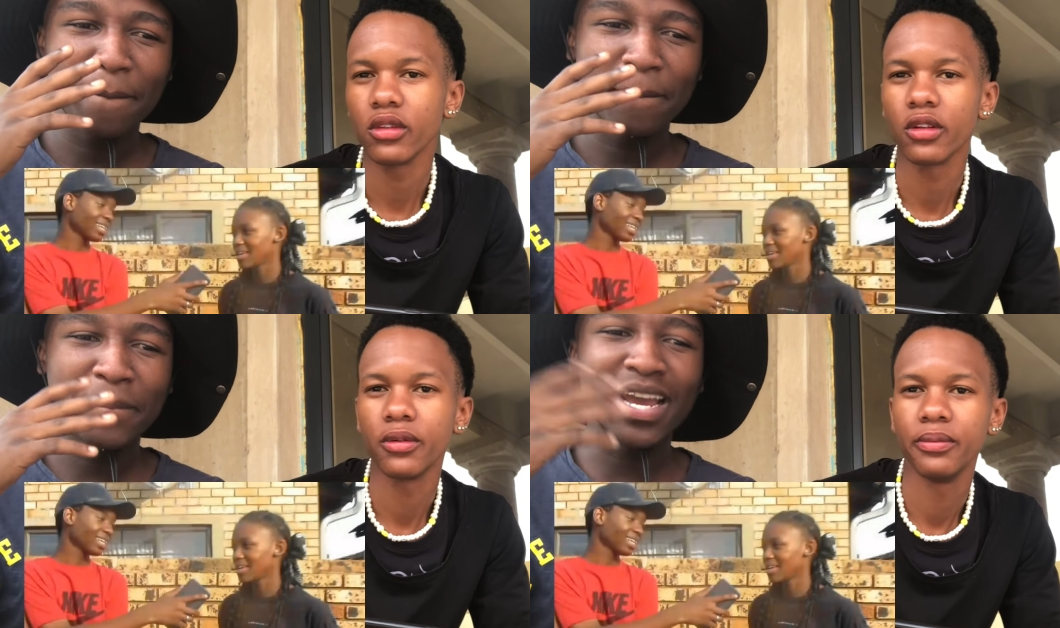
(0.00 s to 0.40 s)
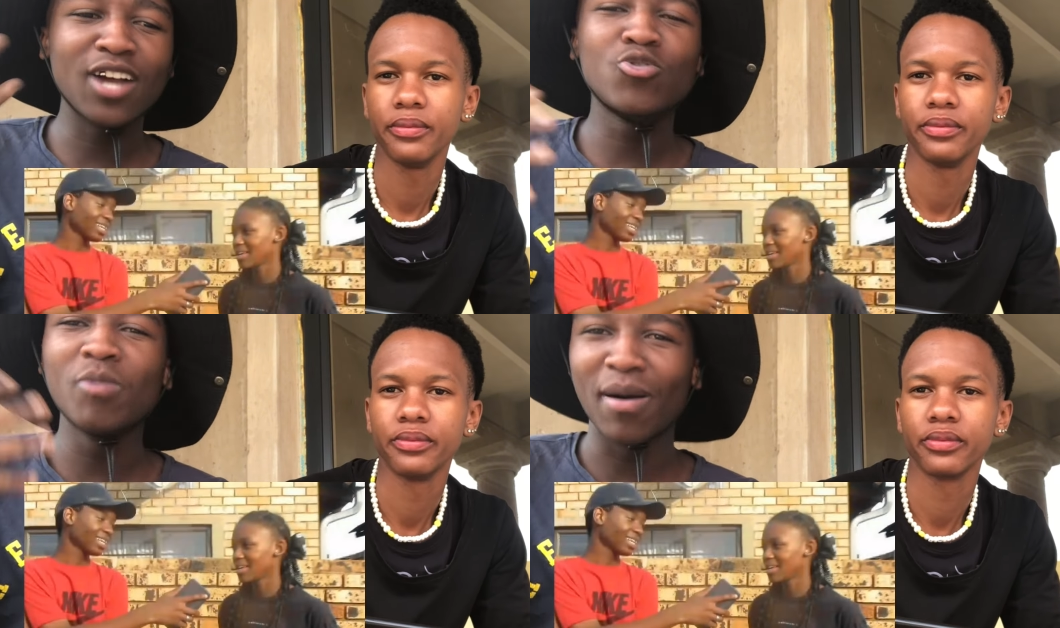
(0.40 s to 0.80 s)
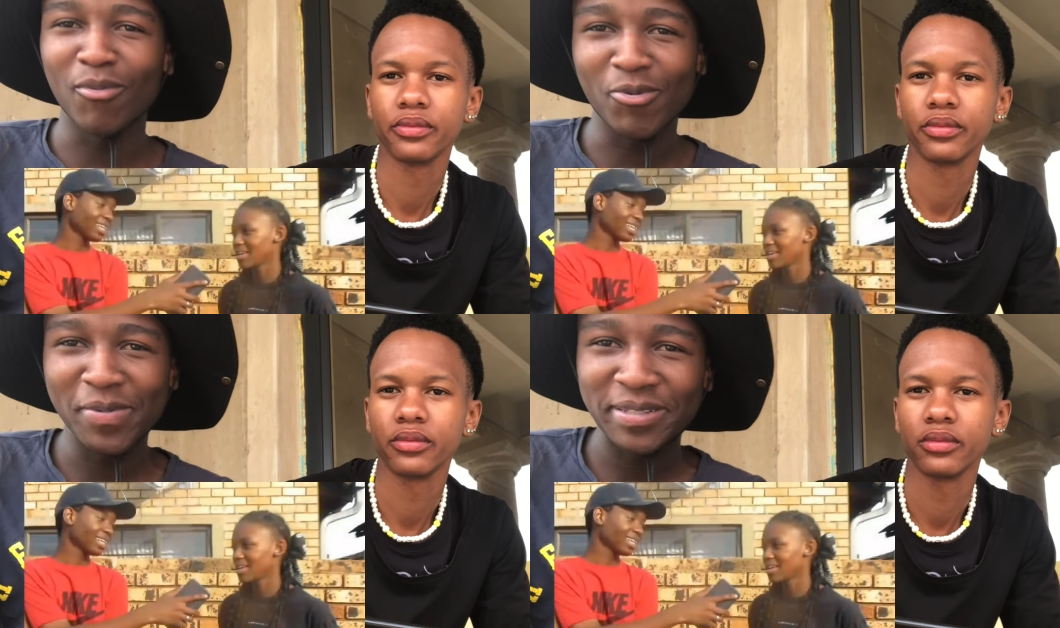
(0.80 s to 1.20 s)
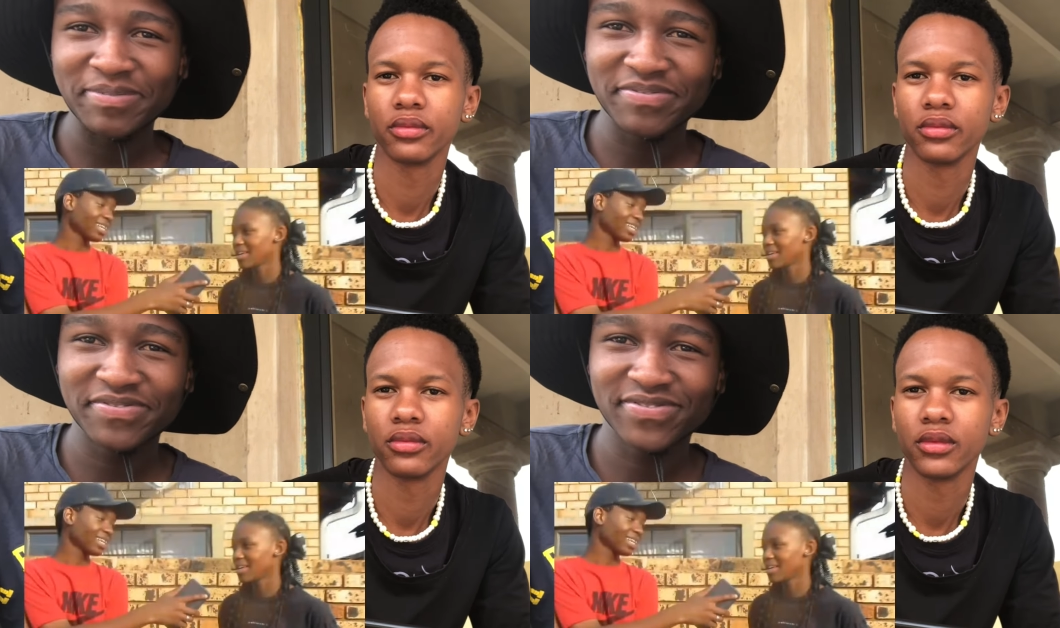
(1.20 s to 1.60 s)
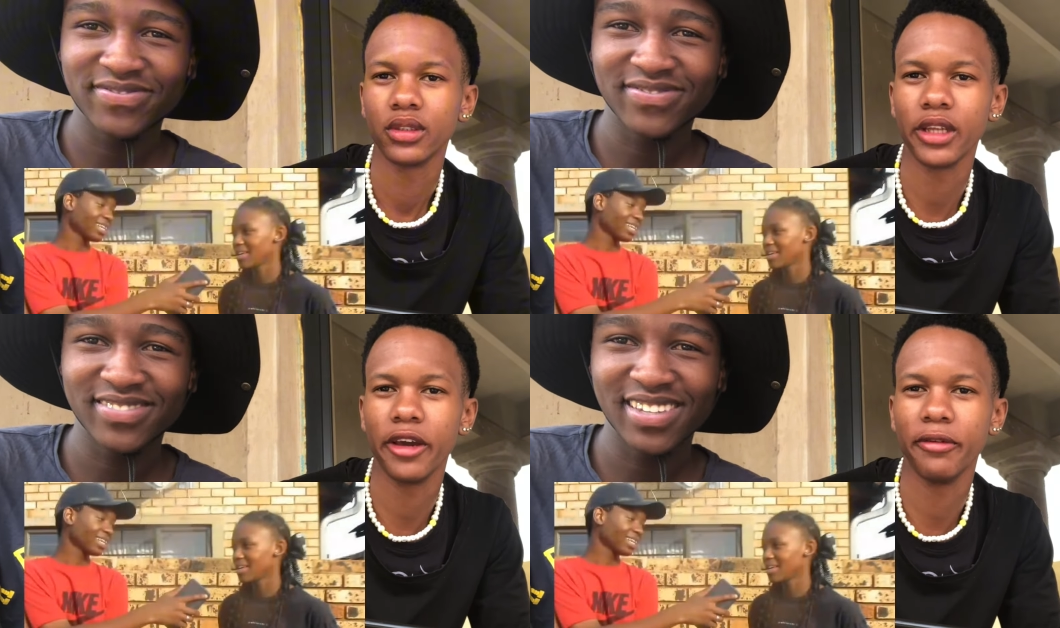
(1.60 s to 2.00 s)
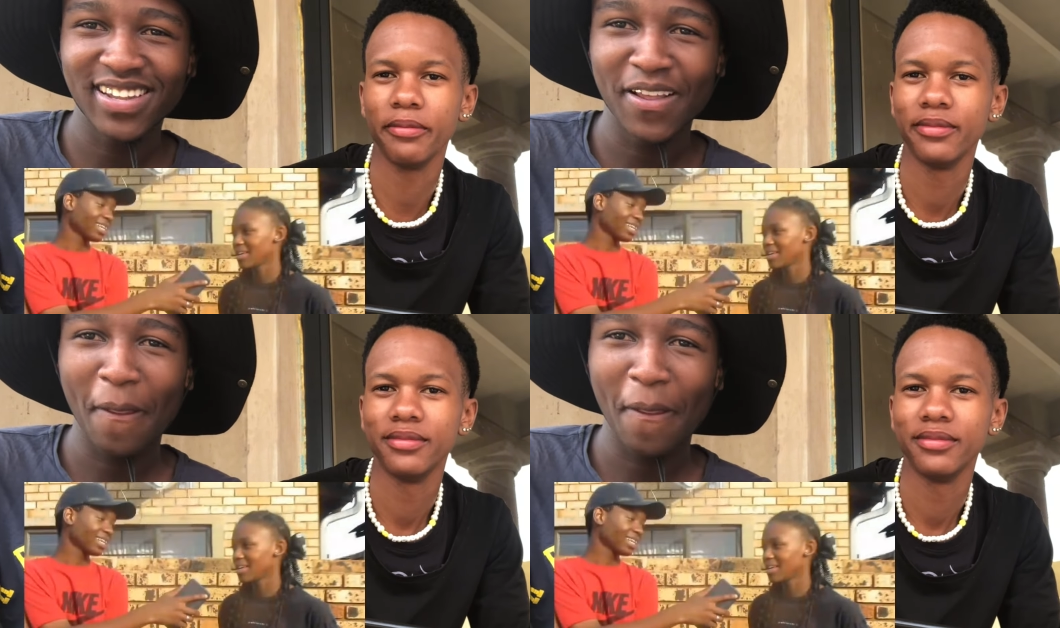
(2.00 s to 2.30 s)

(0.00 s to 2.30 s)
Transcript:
Speaker 1: Begas Huba move. Damn.